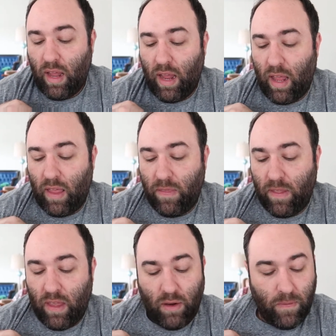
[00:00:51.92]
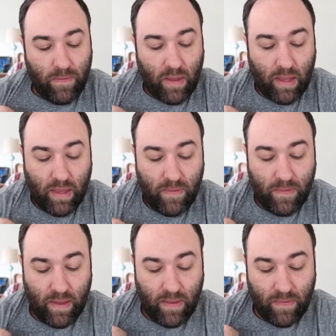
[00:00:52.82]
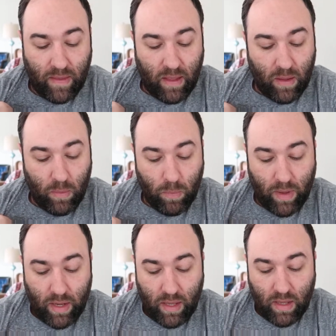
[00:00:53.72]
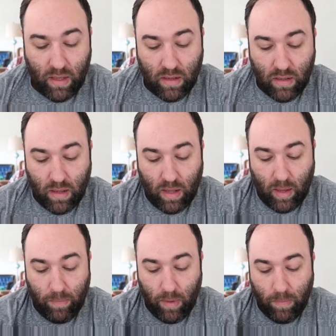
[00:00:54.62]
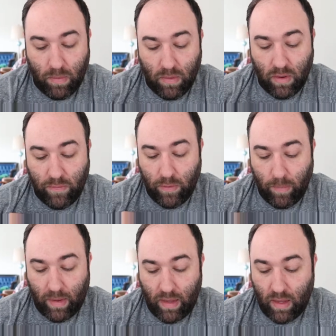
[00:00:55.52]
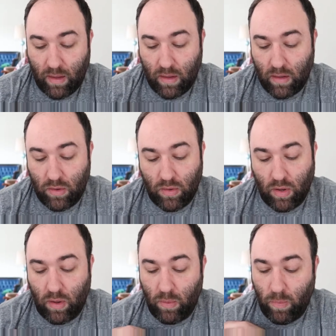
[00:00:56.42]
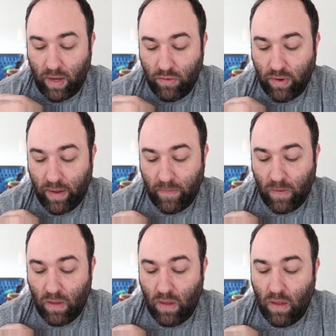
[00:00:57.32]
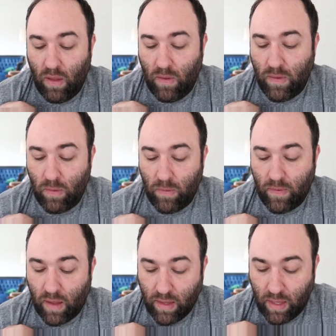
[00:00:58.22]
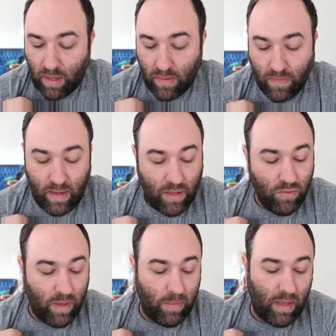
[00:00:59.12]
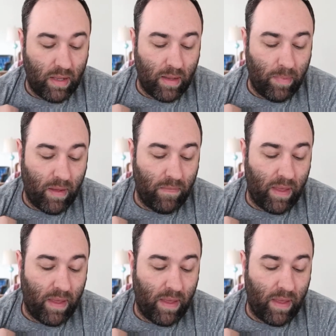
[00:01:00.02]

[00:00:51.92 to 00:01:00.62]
And then Usagi sees a wedding billboard for making your own wedding dress. So Usagi is daydreaming about